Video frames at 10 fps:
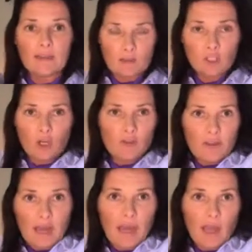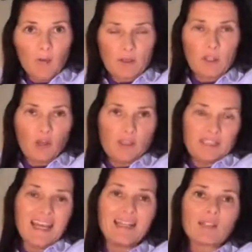you know, there with those
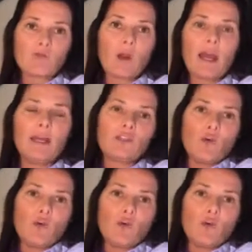tense reins